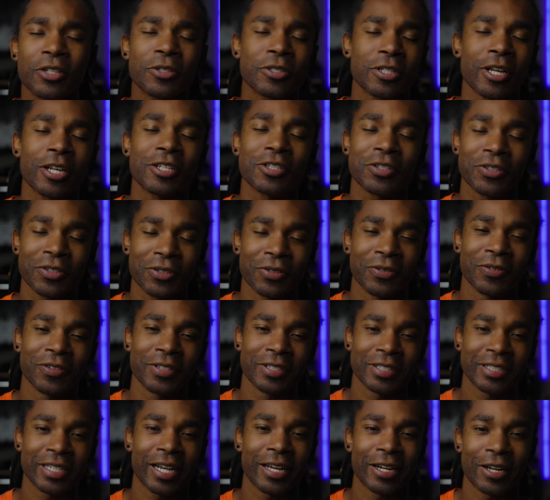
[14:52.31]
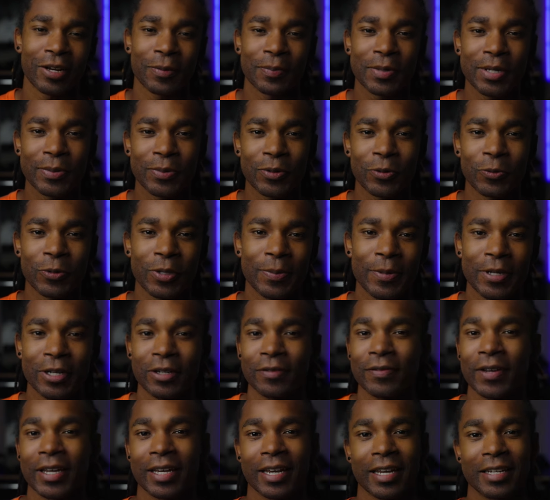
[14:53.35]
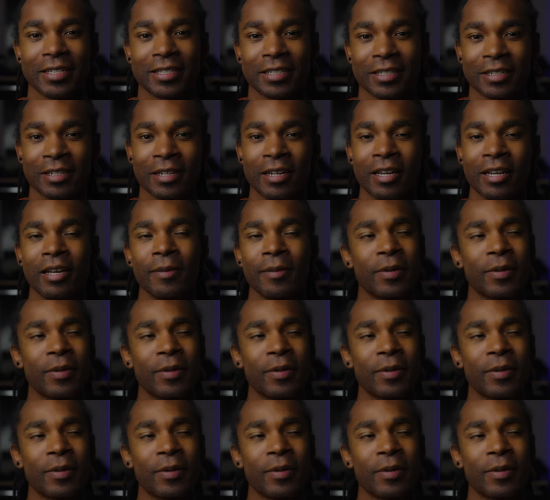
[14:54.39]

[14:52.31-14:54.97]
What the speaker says: There's also shout out people we meet on vacation.